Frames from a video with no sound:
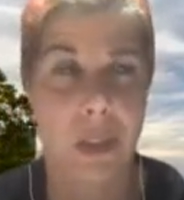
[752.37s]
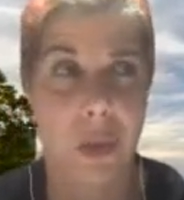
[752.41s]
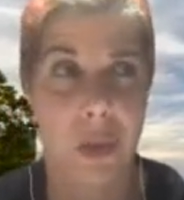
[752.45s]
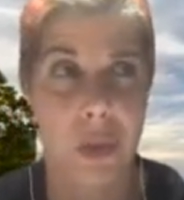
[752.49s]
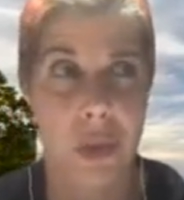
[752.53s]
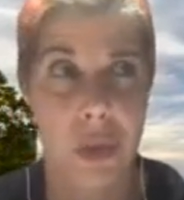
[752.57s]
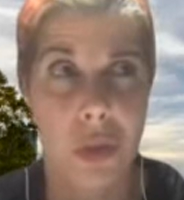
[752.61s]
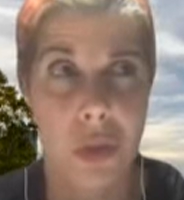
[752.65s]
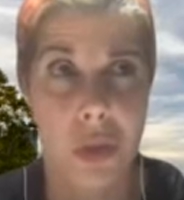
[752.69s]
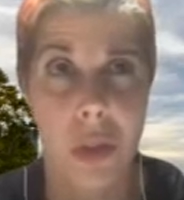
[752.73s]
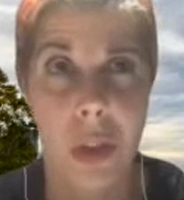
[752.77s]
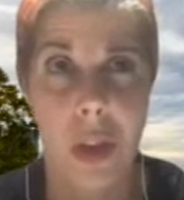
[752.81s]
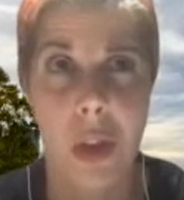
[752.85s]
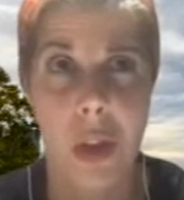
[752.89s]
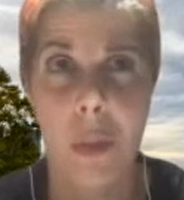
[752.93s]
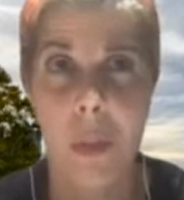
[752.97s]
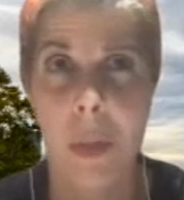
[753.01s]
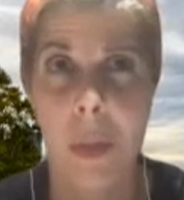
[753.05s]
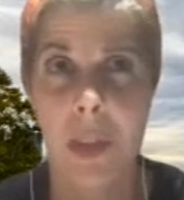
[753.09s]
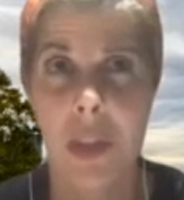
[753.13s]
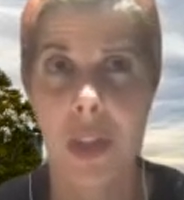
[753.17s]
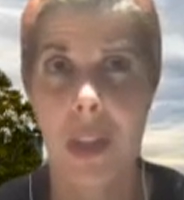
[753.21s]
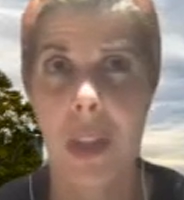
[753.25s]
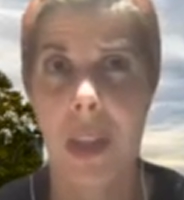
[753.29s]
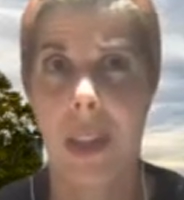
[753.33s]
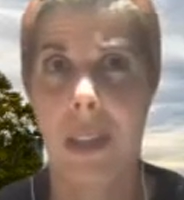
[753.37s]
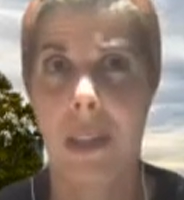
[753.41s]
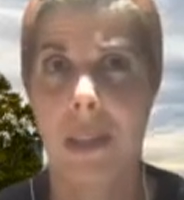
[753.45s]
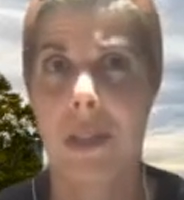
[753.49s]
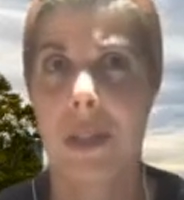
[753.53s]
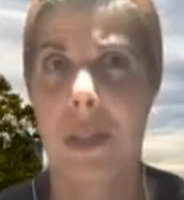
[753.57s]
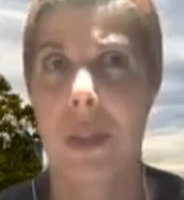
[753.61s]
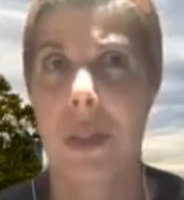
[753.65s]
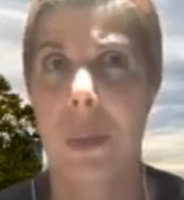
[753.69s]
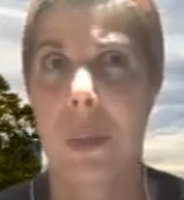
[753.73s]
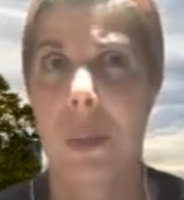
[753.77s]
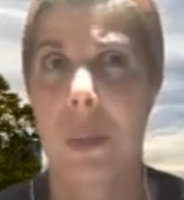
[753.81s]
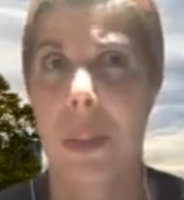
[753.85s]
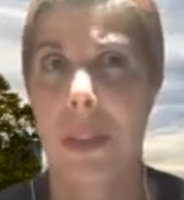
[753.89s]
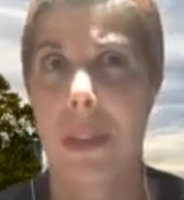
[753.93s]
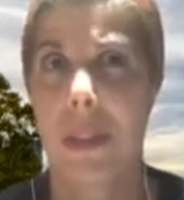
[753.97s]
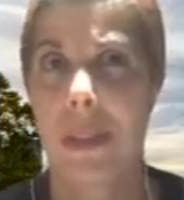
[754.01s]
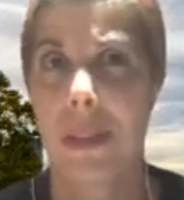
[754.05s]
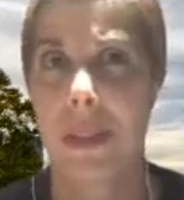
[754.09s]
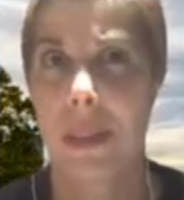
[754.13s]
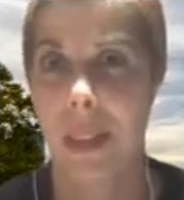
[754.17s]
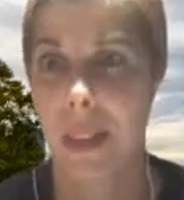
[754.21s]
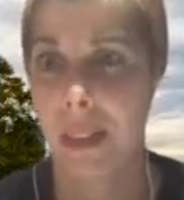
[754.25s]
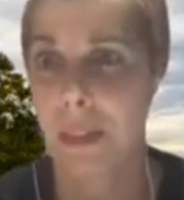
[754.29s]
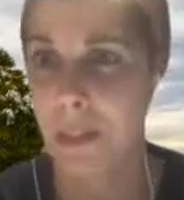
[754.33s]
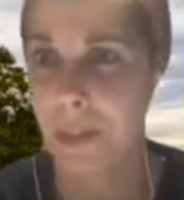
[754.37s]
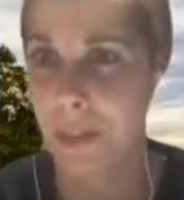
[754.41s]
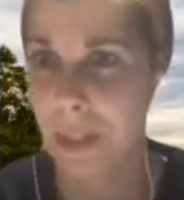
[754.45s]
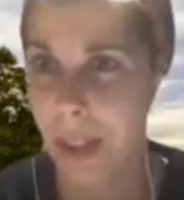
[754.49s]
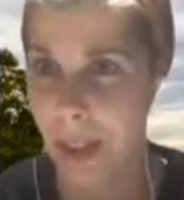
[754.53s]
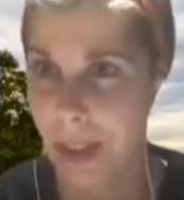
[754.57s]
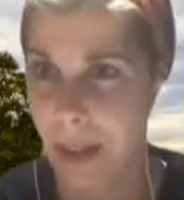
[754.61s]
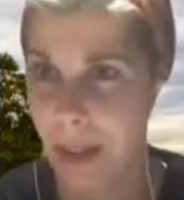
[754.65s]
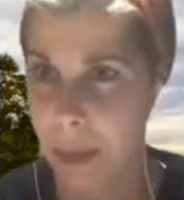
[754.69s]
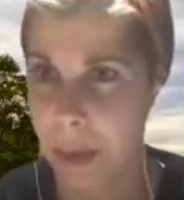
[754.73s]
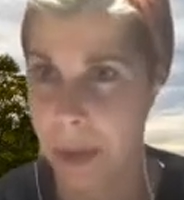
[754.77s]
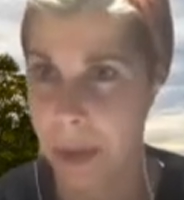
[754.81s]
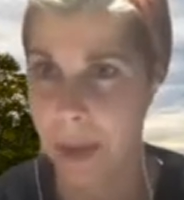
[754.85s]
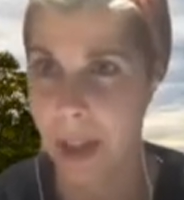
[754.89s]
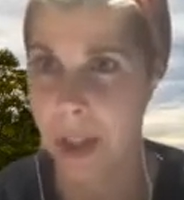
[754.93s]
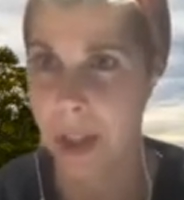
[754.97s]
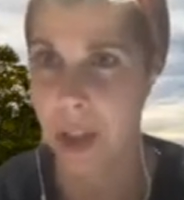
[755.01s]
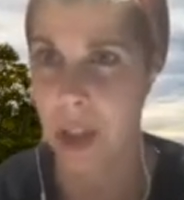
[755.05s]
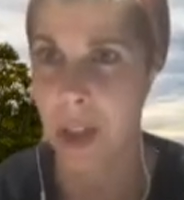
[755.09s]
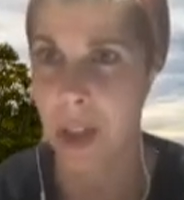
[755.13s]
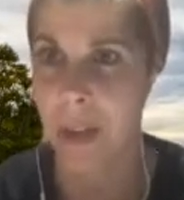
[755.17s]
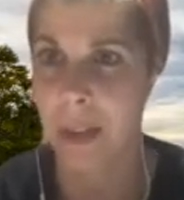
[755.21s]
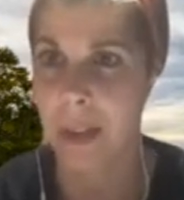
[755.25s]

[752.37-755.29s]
so much geared towards self-exploration.